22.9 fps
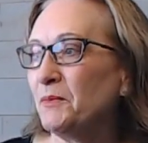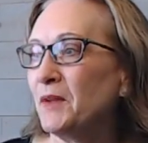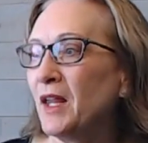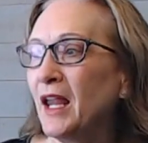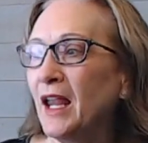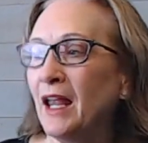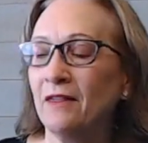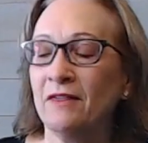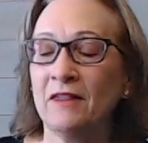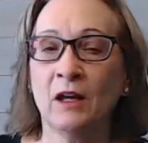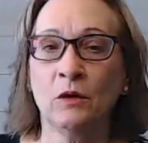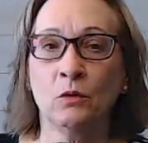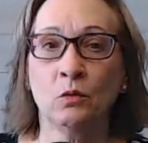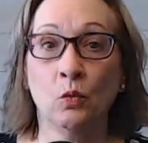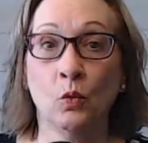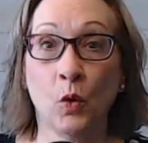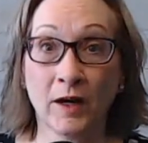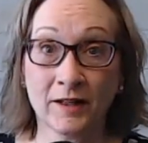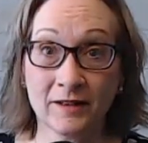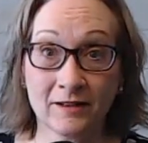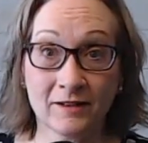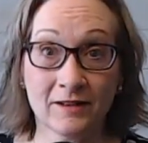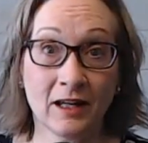then
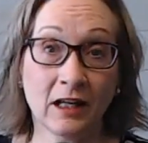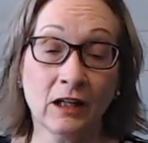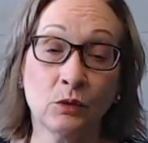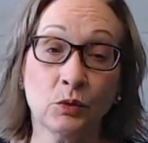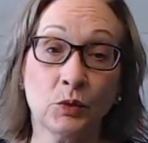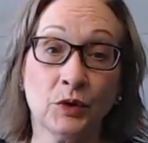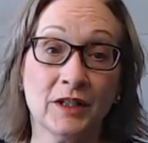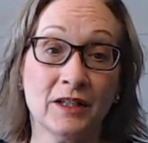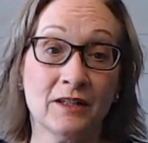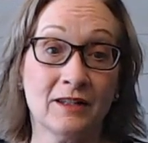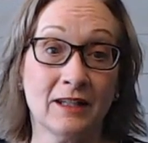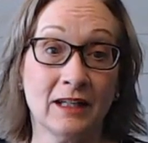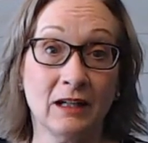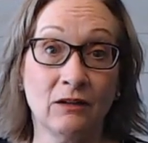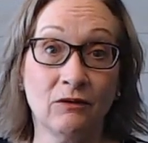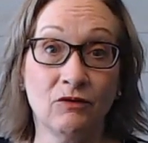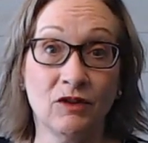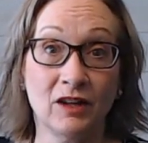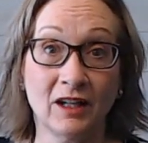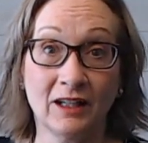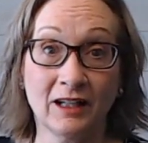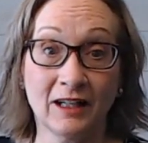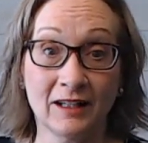once they
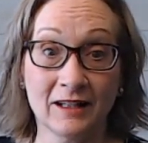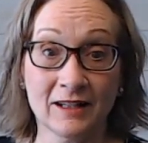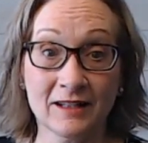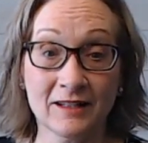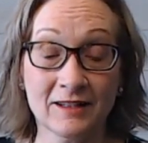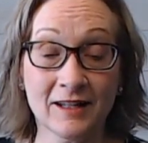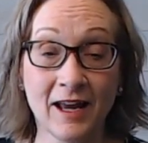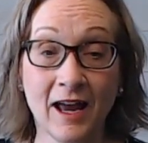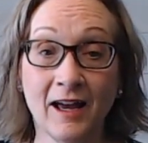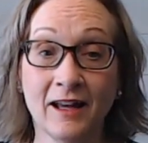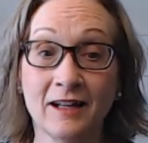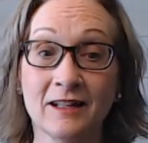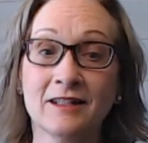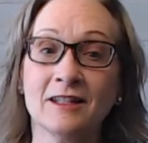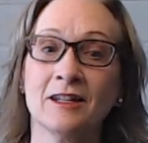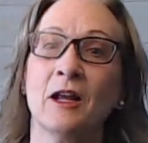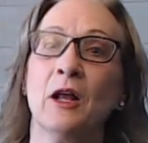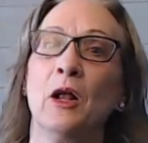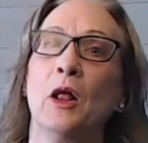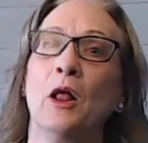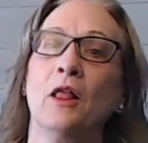received the consent,